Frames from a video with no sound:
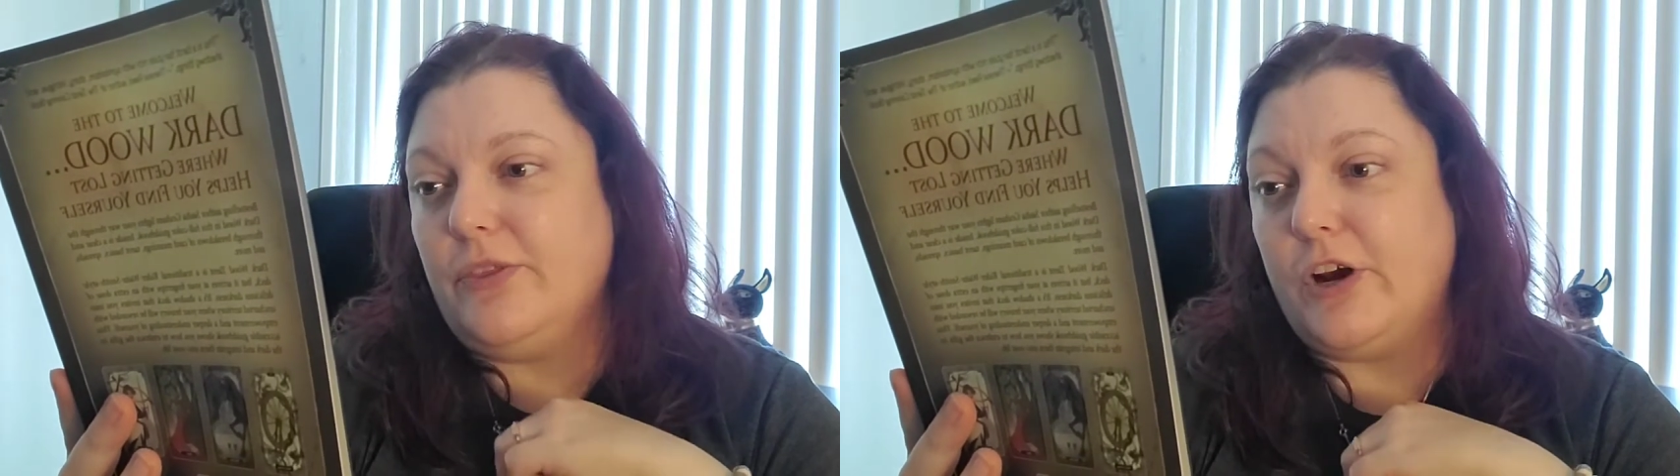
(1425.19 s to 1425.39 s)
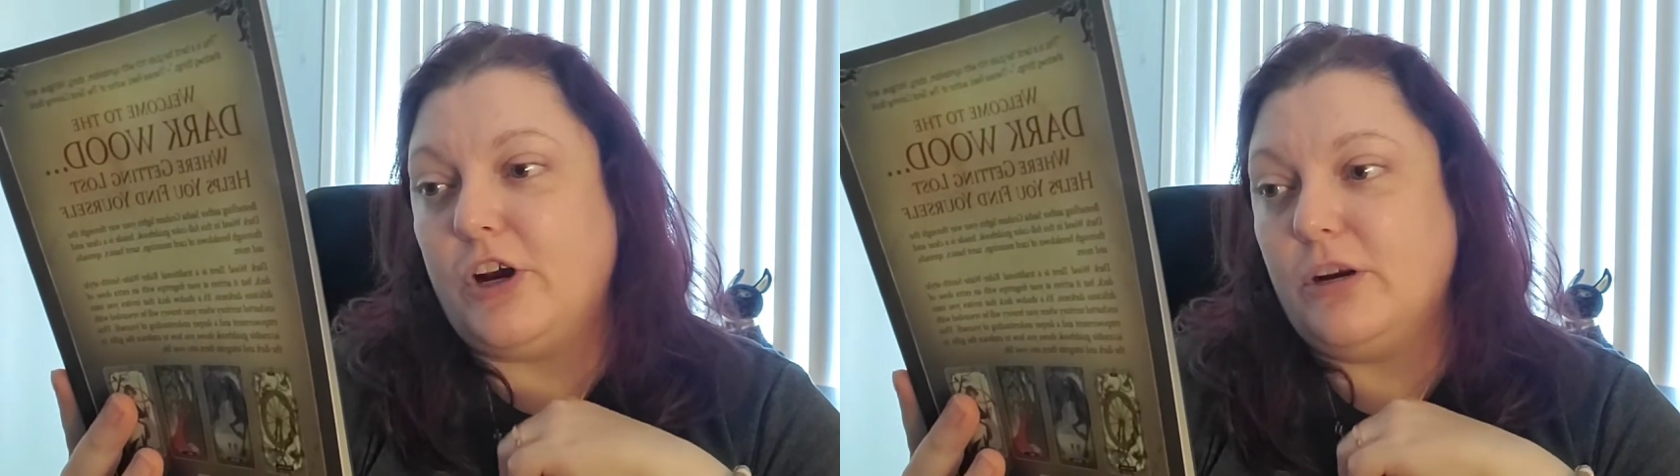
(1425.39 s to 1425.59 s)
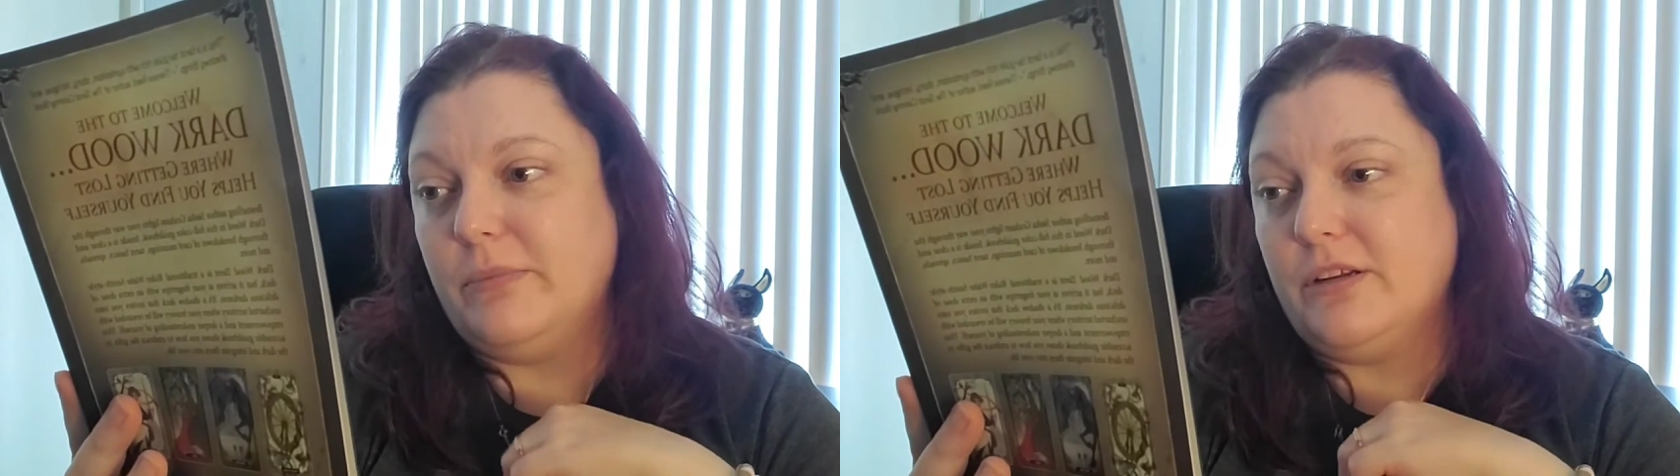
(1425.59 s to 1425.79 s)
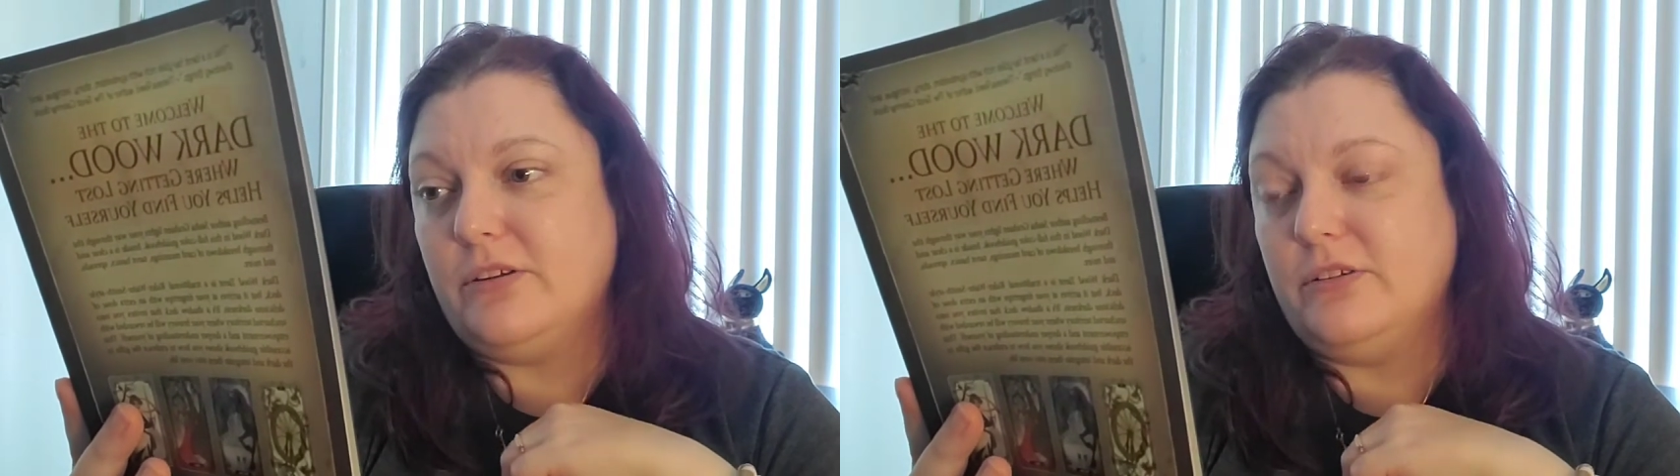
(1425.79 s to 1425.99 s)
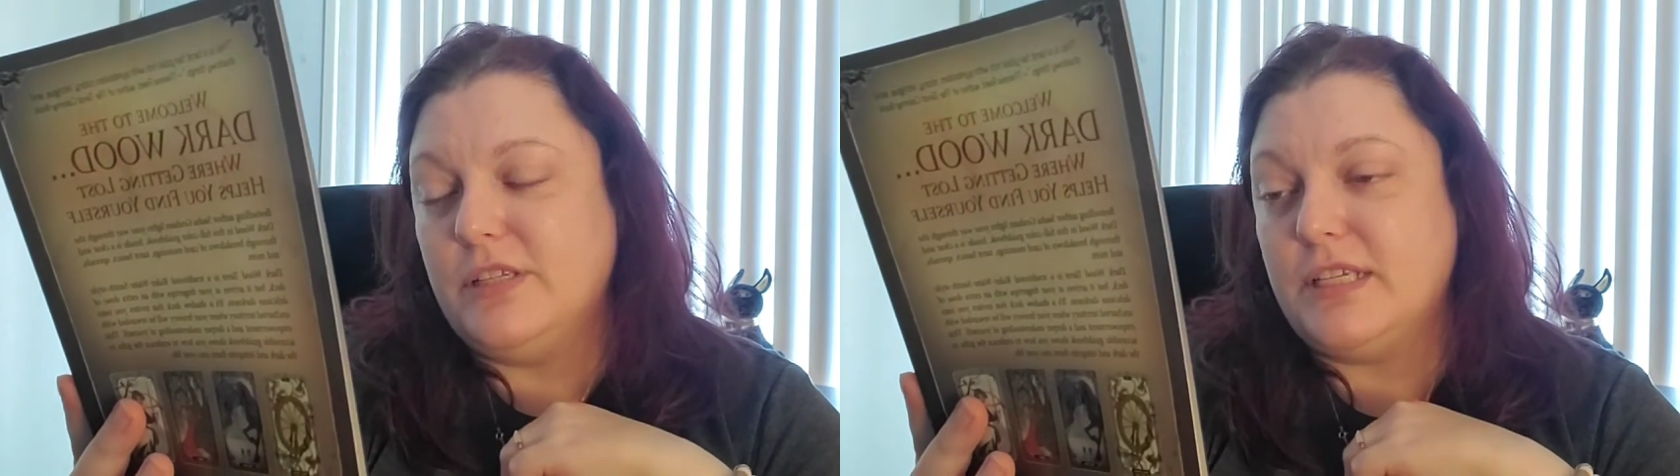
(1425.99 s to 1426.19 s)
The Hermit
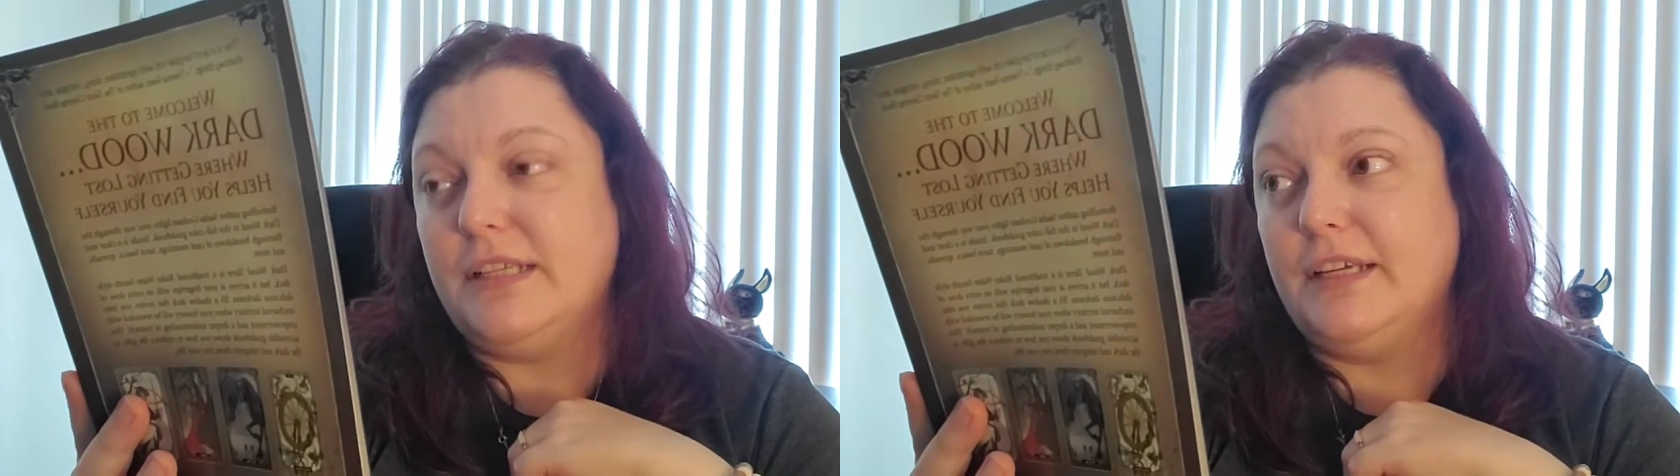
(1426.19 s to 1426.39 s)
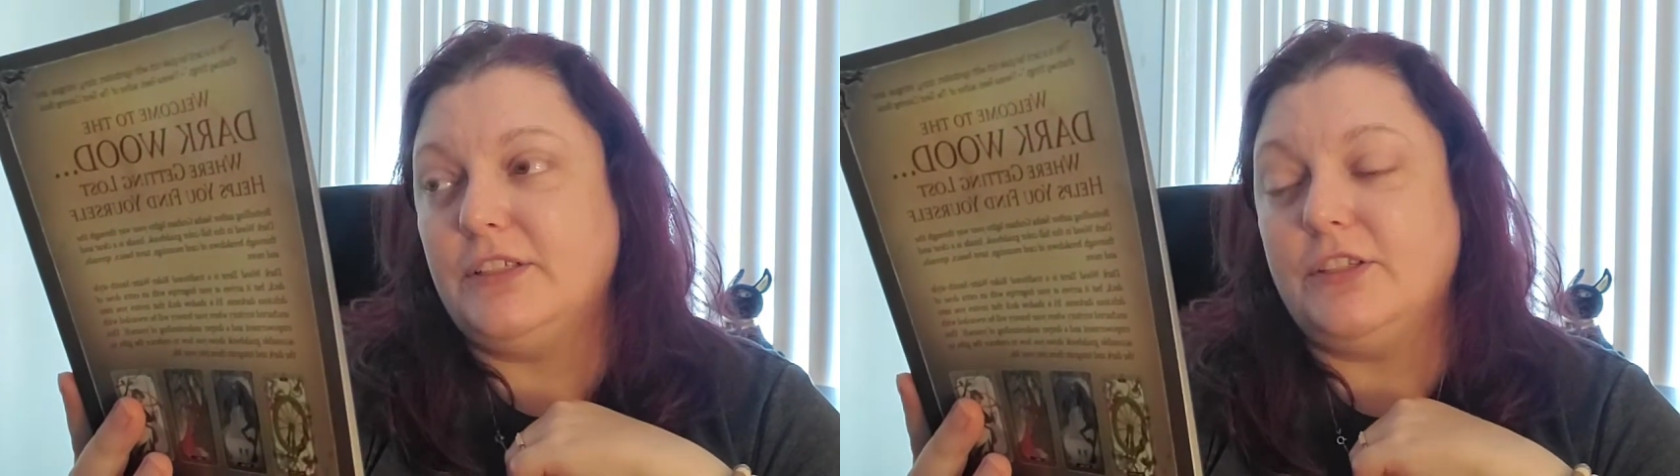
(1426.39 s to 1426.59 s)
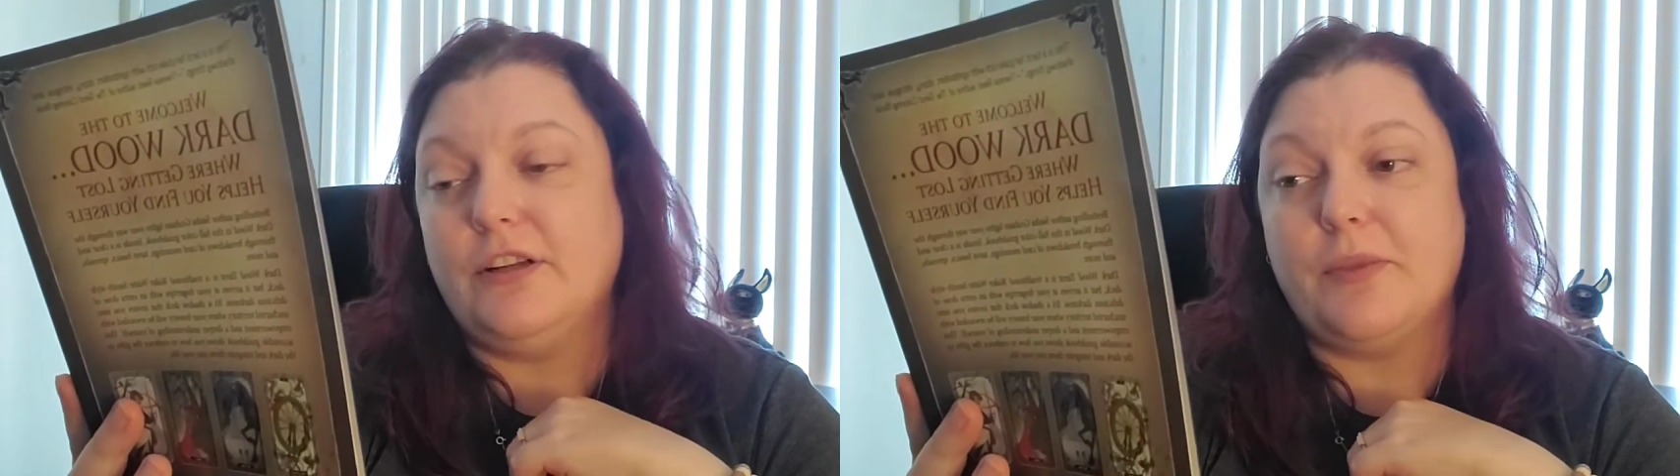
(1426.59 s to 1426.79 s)
holds a lantern